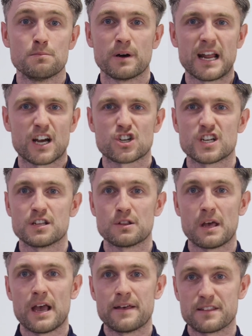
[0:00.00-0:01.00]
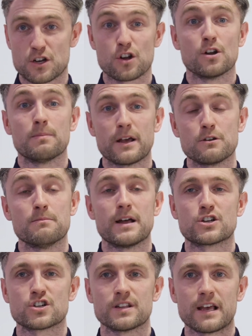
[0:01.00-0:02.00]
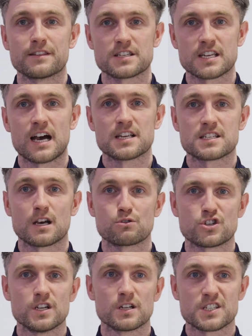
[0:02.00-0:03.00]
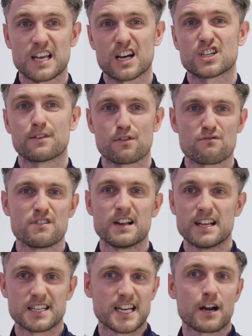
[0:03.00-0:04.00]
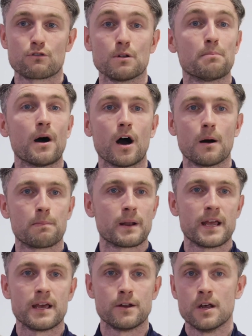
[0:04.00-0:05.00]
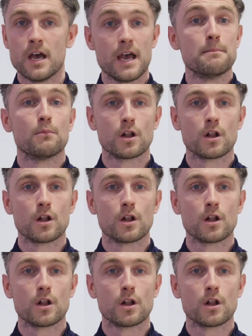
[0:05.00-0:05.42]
But actually, in the club that you mentioned, like the size of South Shields, they actually have a really integral part to play in